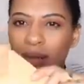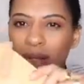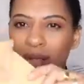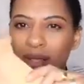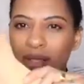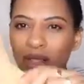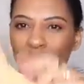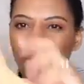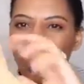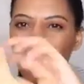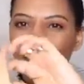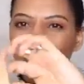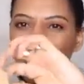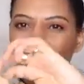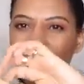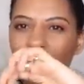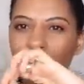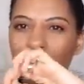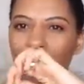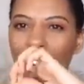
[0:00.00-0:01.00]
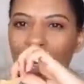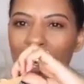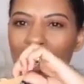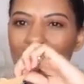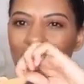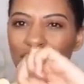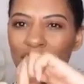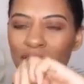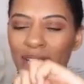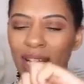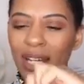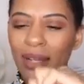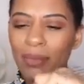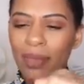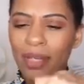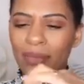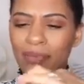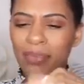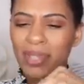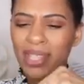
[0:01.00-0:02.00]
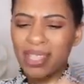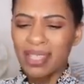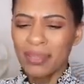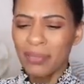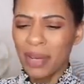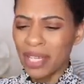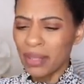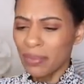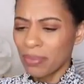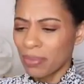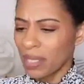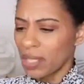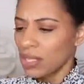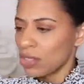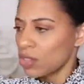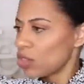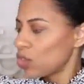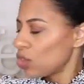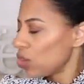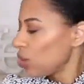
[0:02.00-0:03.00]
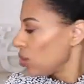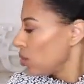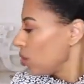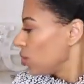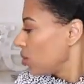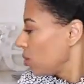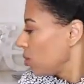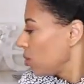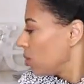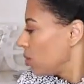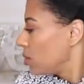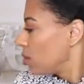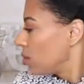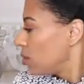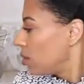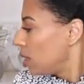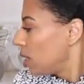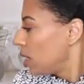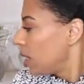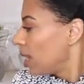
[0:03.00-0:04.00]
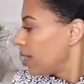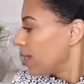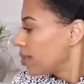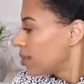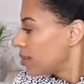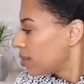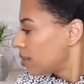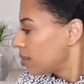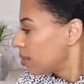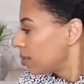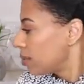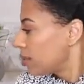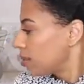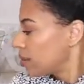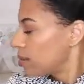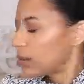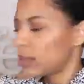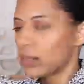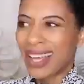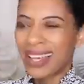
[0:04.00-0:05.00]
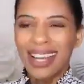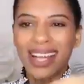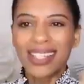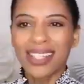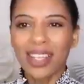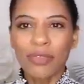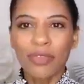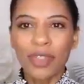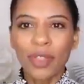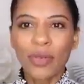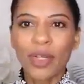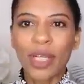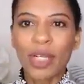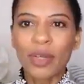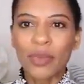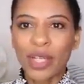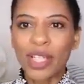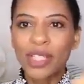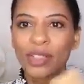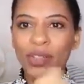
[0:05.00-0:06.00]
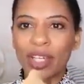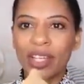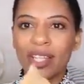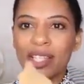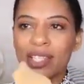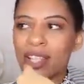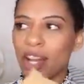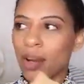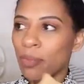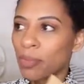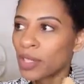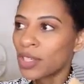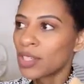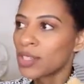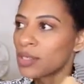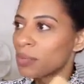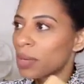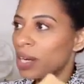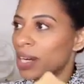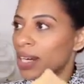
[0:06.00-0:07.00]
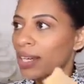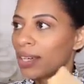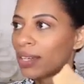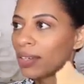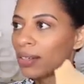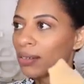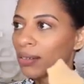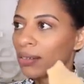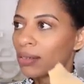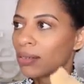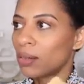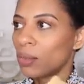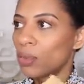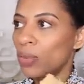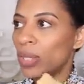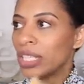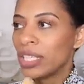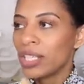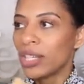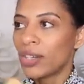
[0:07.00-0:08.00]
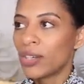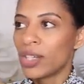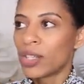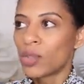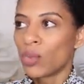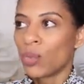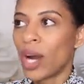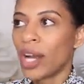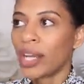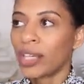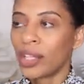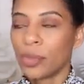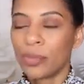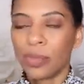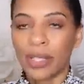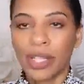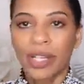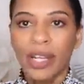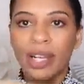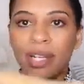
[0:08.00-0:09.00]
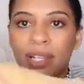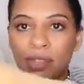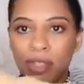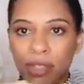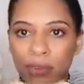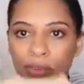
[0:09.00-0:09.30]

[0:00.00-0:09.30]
it's kind of like a beigey color, but this might be too light. Guys, I feel really weird doing this now because my window is wide open and I live in a